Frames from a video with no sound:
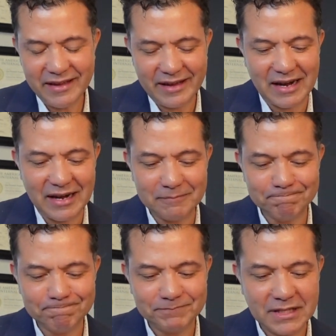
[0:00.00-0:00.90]

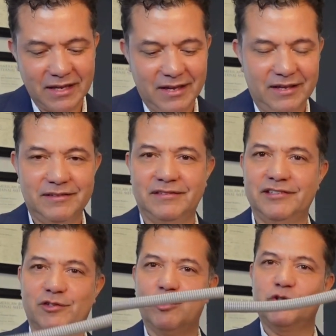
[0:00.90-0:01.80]
Um,
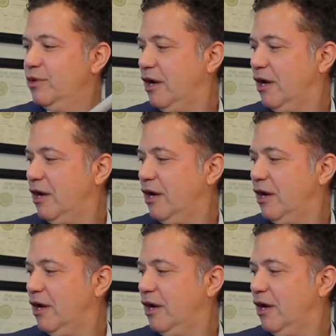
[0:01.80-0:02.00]
this goes with a